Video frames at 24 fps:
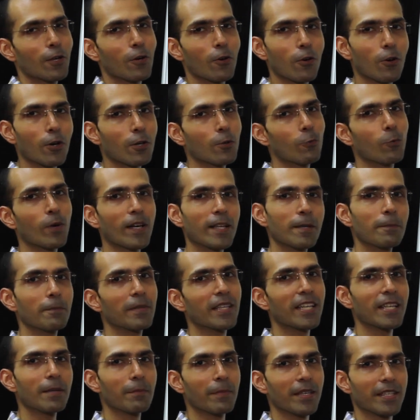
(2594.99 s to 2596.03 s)
or 1
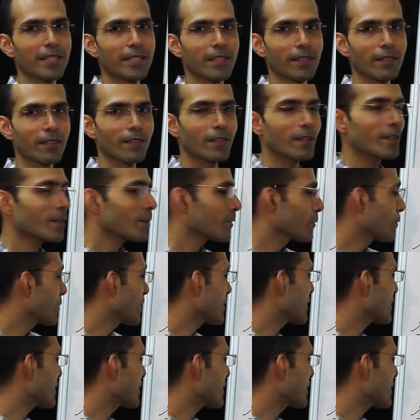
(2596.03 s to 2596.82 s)
millimeter. So the